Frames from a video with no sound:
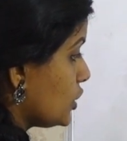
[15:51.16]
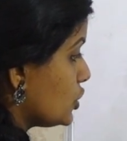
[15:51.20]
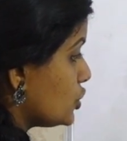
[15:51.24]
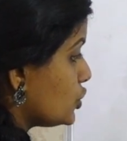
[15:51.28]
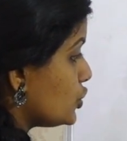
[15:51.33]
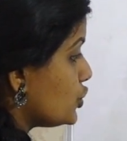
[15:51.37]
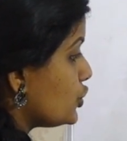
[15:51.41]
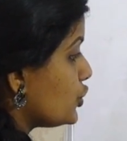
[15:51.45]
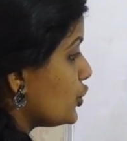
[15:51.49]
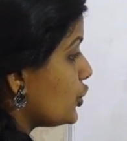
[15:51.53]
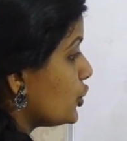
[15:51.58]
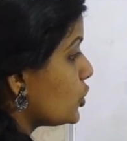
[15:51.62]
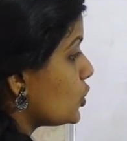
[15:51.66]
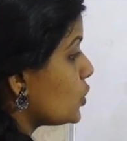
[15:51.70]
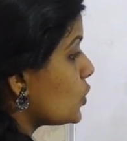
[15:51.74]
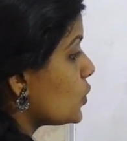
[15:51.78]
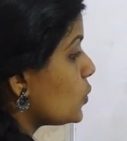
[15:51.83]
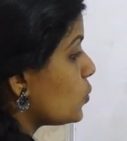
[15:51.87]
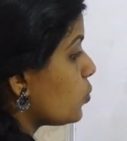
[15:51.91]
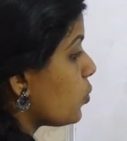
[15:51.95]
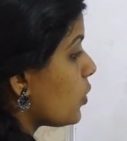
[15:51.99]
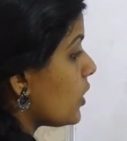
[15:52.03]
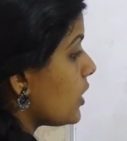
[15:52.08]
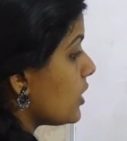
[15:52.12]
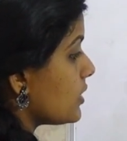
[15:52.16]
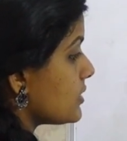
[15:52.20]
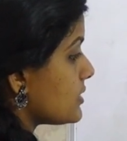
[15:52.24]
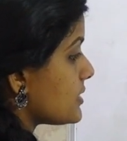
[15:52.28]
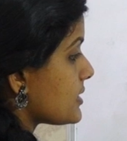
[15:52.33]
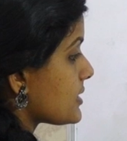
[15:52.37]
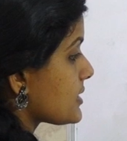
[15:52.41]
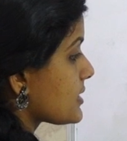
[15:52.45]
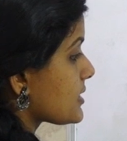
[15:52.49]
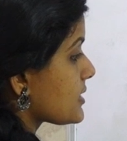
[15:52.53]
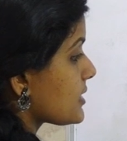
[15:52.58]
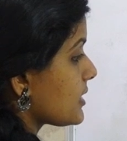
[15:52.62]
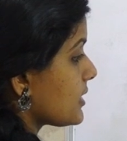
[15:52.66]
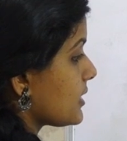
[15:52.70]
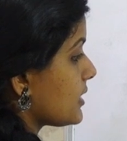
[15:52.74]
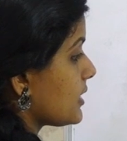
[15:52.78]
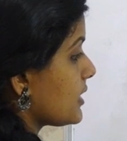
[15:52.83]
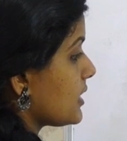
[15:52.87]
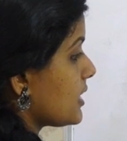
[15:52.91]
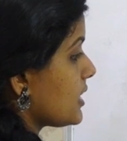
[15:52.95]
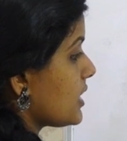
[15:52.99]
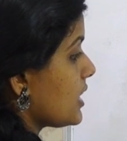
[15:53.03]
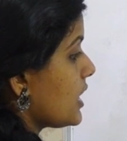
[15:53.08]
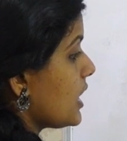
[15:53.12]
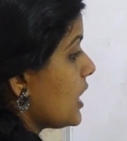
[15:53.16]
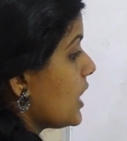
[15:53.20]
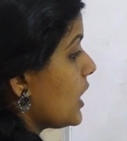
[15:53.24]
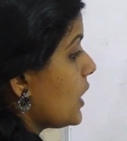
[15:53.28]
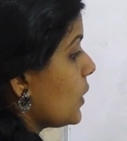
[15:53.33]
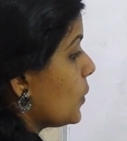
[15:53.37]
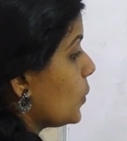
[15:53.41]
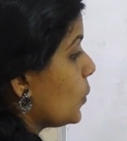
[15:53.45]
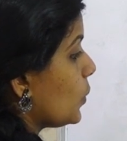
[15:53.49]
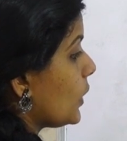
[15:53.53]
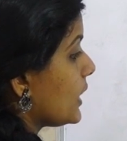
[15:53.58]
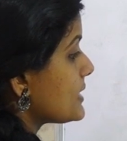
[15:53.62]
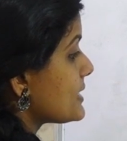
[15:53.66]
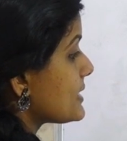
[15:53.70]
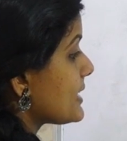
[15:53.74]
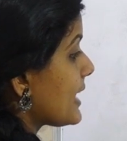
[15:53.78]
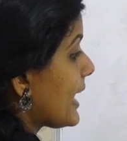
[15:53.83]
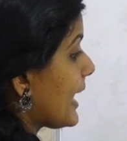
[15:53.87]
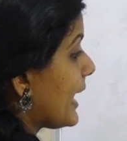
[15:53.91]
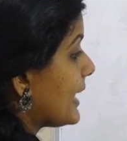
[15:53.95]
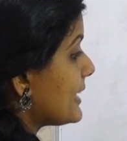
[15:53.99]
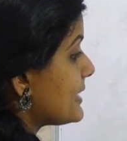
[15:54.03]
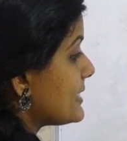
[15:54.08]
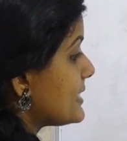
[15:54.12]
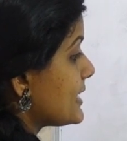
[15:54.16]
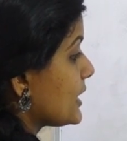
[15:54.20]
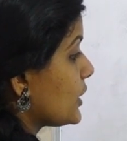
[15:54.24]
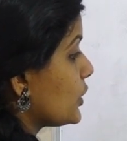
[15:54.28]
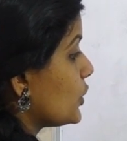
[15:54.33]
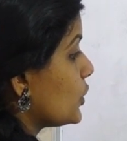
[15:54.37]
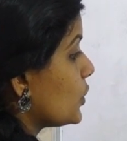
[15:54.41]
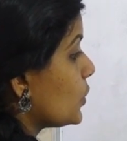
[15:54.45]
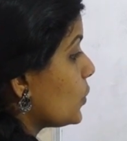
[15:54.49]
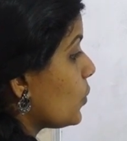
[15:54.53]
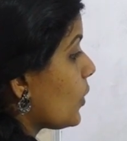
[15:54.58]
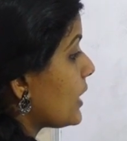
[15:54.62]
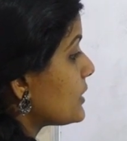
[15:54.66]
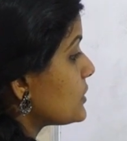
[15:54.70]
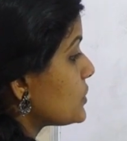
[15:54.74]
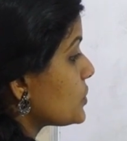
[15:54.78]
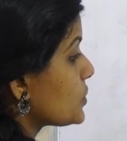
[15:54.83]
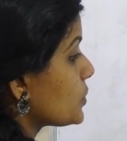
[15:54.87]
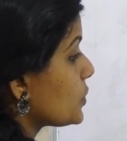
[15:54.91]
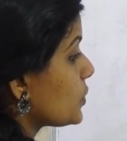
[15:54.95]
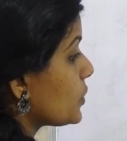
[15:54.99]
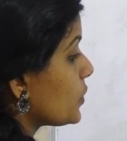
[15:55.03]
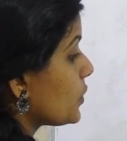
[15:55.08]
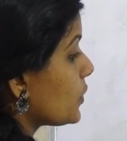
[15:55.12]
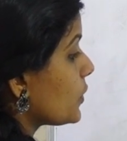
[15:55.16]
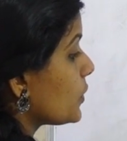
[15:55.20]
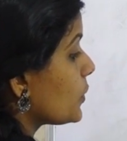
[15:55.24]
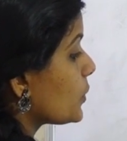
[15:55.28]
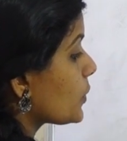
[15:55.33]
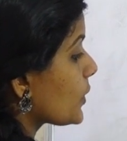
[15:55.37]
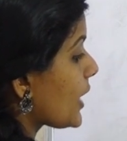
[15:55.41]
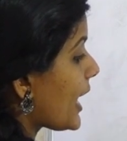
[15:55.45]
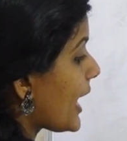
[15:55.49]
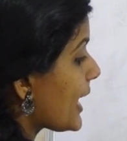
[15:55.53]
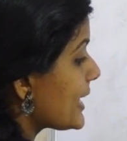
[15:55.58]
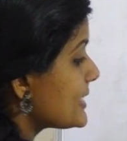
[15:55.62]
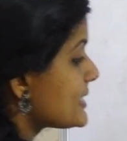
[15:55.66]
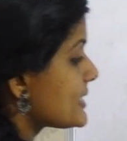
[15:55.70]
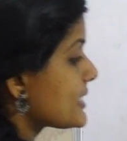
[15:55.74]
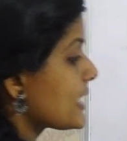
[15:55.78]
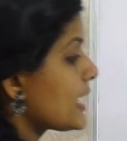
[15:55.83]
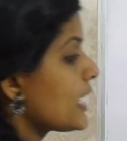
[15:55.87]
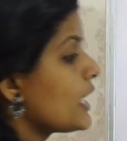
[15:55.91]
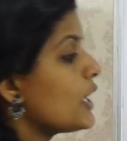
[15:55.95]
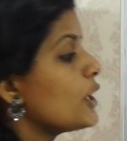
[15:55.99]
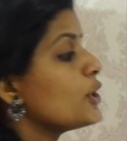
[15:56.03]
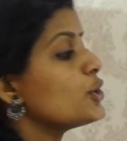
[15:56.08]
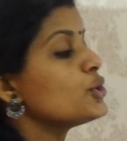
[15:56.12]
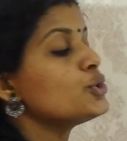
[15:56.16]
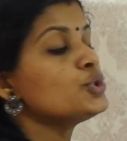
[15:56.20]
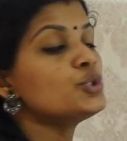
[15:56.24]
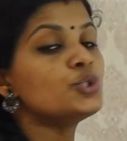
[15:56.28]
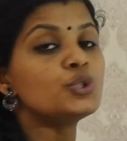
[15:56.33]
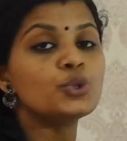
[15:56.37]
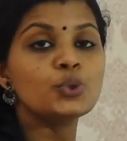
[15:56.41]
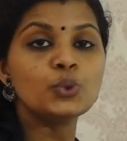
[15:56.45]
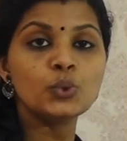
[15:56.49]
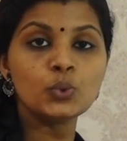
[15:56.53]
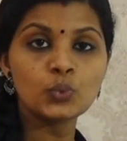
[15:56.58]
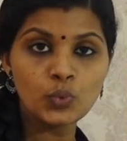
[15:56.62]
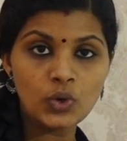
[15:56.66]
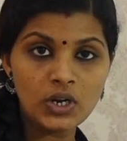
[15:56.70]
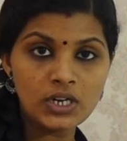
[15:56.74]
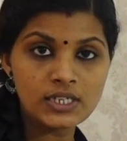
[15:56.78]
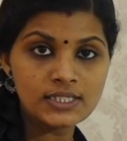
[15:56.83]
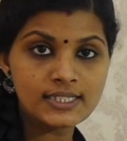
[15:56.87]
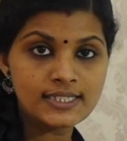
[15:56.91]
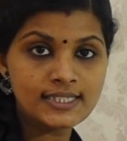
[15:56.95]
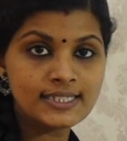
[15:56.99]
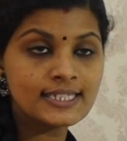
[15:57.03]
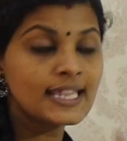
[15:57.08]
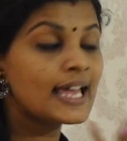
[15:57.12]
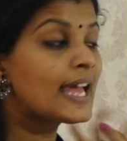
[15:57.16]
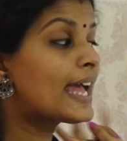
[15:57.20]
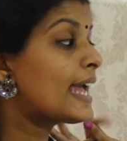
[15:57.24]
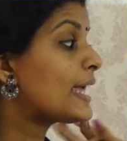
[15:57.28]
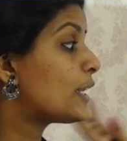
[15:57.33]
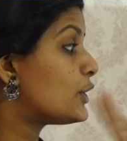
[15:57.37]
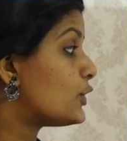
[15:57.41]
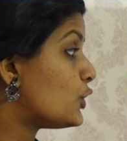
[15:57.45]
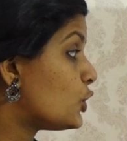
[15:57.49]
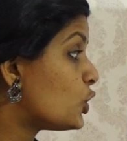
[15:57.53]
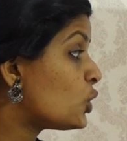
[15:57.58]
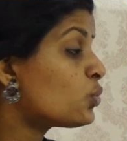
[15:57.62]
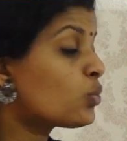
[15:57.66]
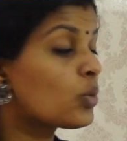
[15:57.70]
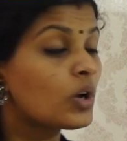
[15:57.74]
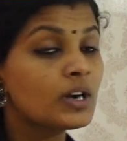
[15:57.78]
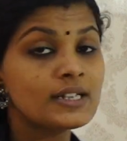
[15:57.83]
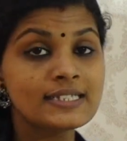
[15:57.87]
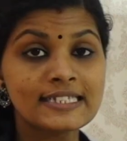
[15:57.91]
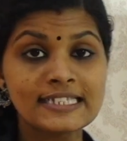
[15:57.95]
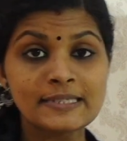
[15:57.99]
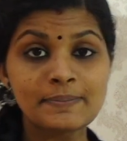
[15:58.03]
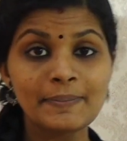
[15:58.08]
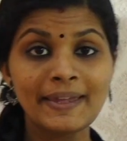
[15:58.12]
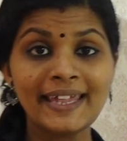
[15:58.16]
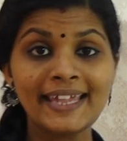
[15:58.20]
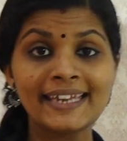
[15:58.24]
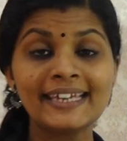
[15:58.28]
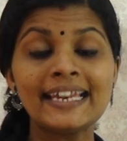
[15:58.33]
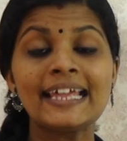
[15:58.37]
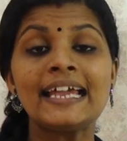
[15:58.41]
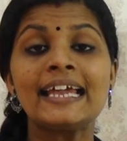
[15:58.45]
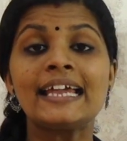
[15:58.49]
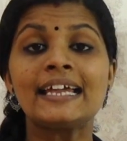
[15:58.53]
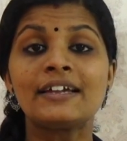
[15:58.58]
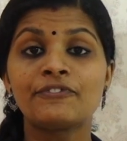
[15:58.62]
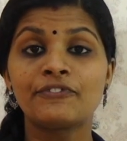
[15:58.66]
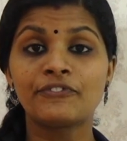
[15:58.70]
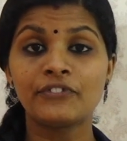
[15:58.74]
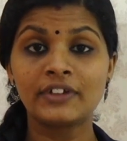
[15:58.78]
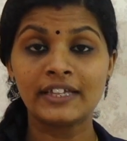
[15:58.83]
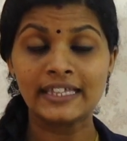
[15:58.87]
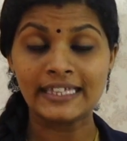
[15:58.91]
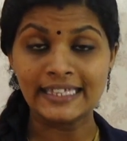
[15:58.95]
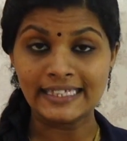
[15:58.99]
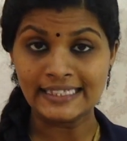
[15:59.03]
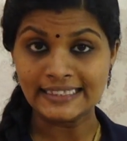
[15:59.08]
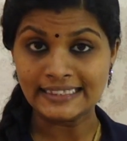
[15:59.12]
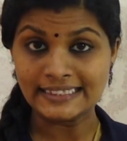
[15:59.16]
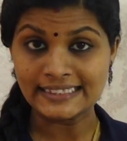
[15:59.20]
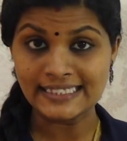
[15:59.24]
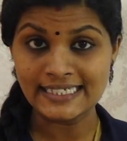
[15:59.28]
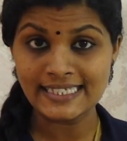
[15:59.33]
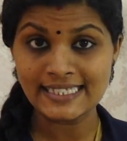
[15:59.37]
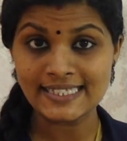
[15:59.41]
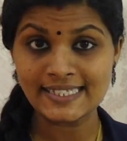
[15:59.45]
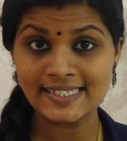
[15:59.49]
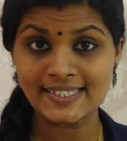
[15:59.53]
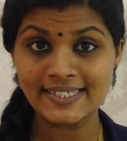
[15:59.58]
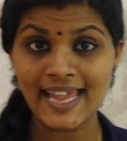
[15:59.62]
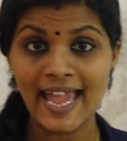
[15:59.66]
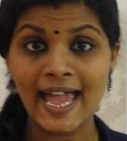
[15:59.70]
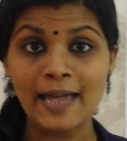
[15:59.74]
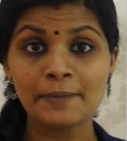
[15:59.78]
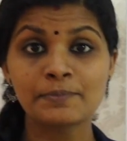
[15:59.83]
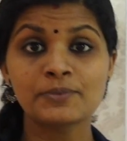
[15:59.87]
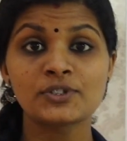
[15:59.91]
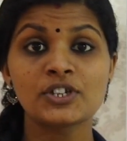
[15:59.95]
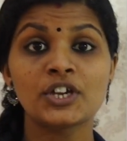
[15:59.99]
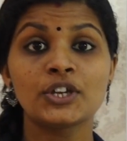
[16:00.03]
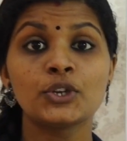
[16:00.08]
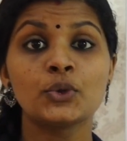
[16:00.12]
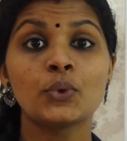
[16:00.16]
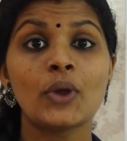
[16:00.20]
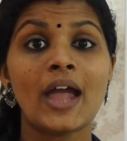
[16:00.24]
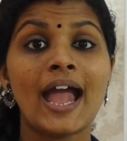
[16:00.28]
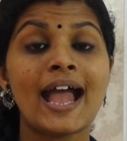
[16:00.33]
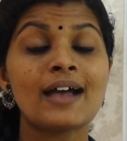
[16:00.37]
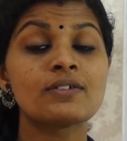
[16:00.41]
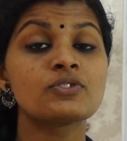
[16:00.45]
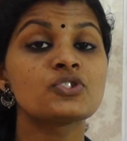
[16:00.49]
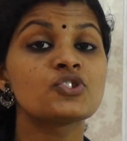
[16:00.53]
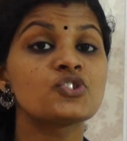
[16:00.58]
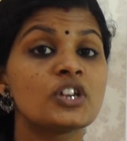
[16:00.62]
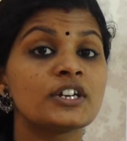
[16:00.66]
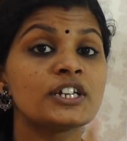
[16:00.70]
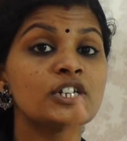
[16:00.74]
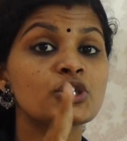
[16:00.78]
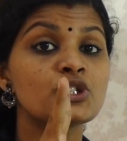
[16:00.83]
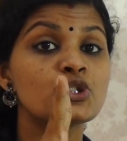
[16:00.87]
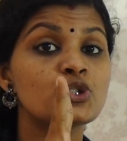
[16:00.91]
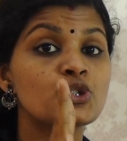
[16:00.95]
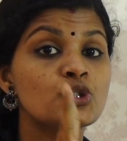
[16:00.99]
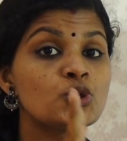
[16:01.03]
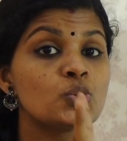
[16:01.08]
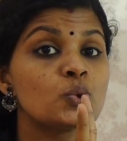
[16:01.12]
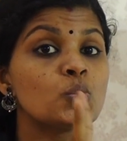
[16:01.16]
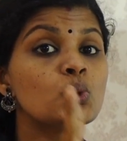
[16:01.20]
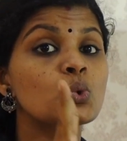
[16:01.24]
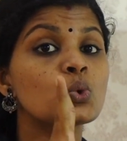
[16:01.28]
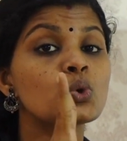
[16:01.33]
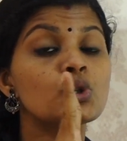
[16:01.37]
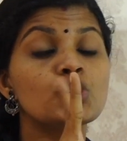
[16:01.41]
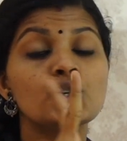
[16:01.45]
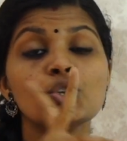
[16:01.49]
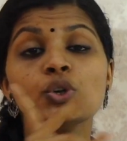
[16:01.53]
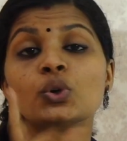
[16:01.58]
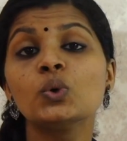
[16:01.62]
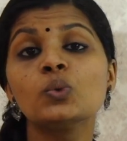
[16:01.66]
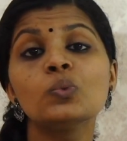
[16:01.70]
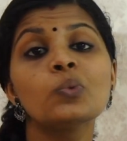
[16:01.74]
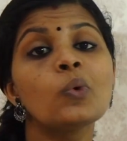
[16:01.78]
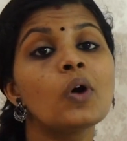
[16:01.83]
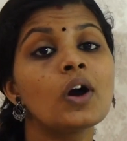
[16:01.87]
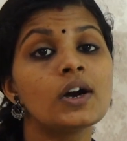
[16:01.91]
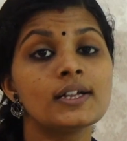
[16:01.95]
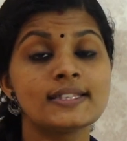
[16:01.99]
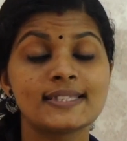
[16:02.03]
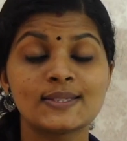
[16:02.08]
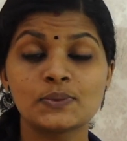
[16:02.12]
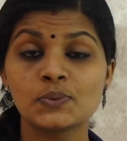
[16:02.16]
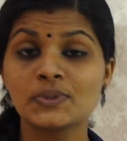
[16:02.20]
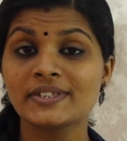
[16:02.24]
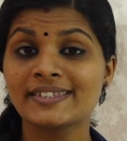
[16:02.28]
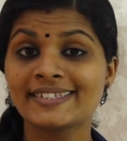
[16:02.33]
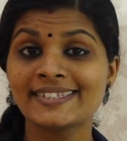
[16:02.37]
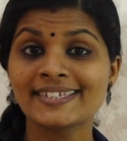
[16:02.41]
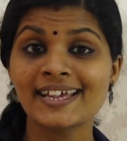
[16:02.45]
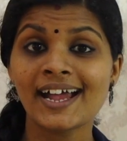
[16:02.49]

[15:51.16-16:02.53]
new words. What's the heading you want to write? New words. New words mean in this chapter you have studied 2 new words. Which